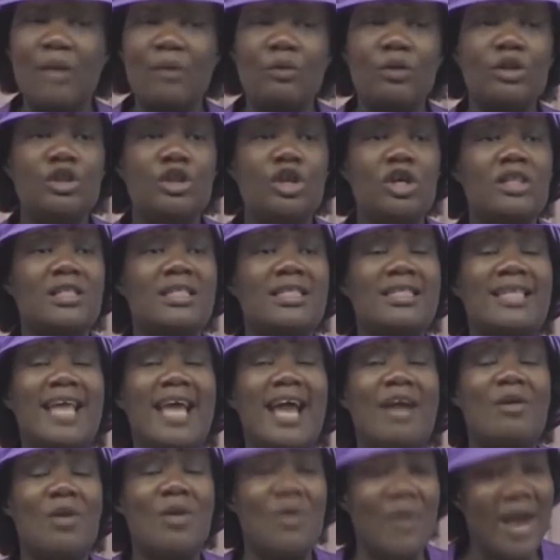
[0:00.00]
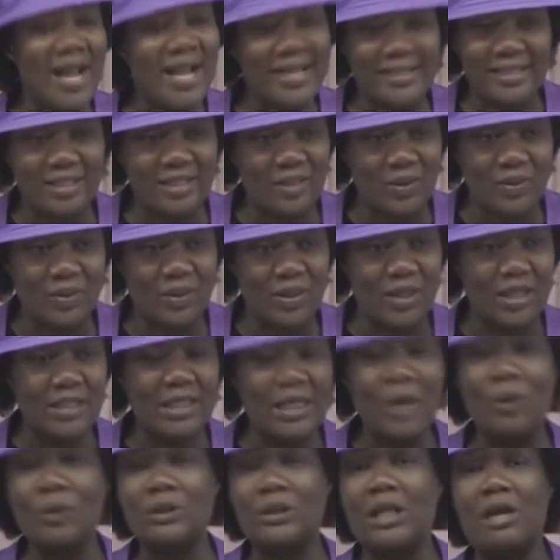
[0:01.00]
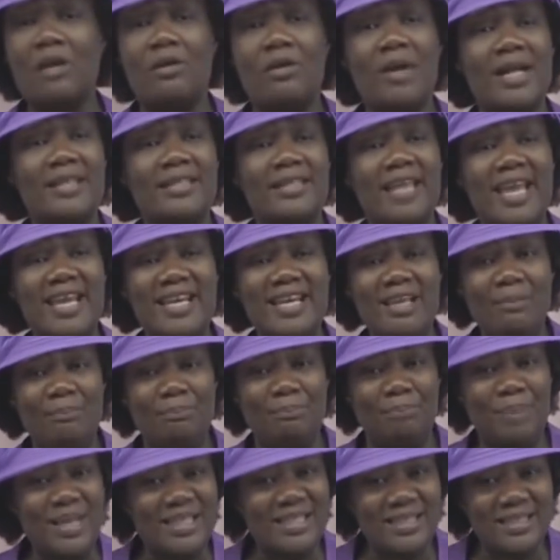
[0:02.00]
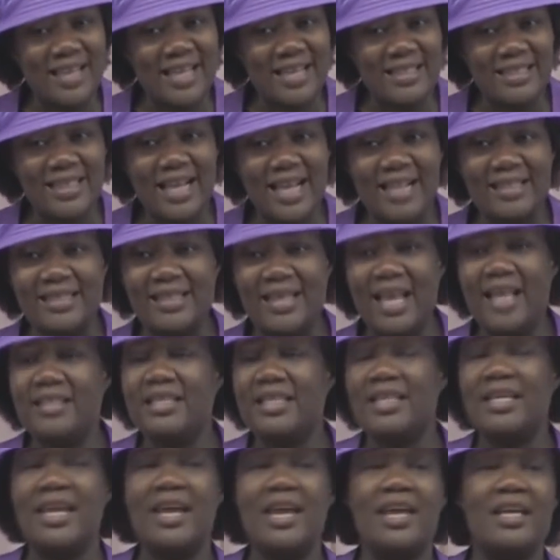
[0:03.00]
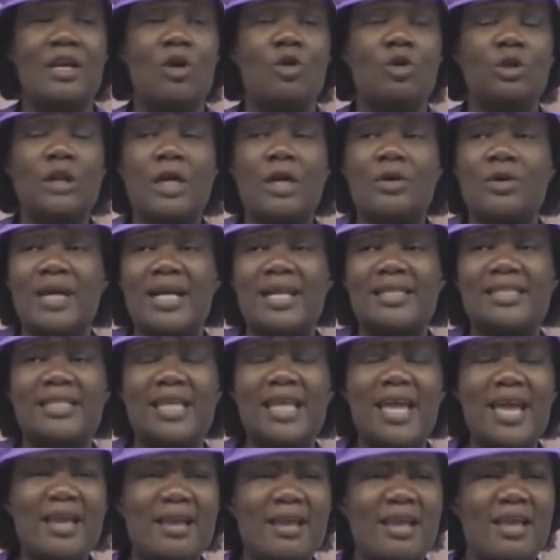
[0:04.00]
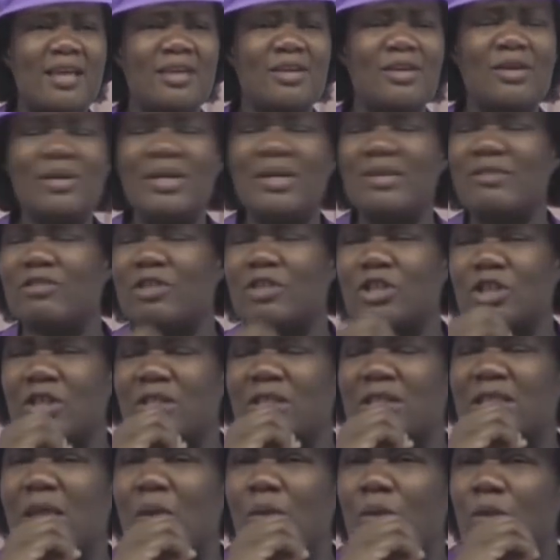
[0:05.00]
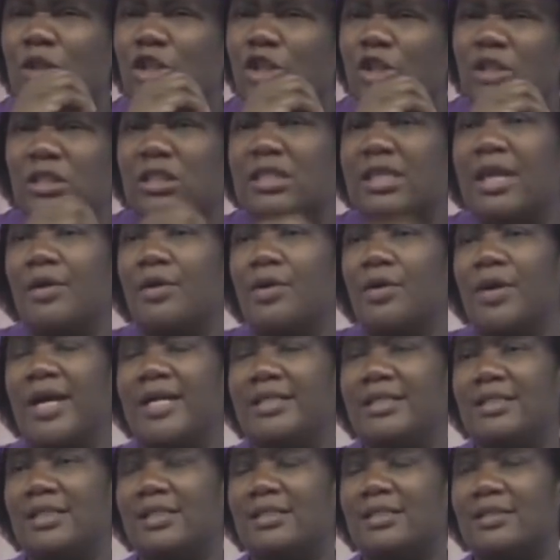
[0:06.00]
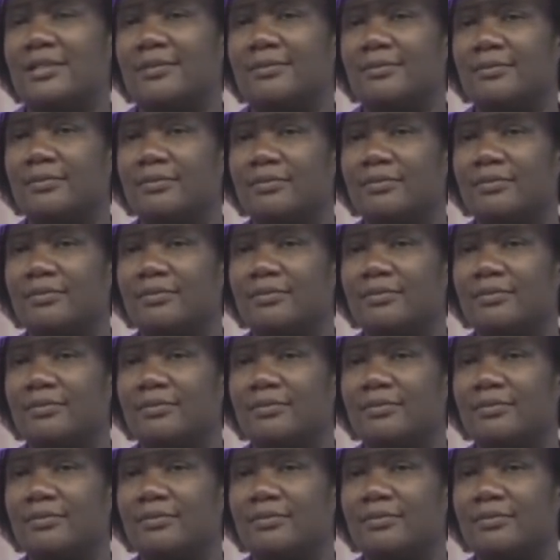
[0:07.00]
They will just terrorize you. They will terrorize any business that says it. They will terrorize, they will just terrorize it.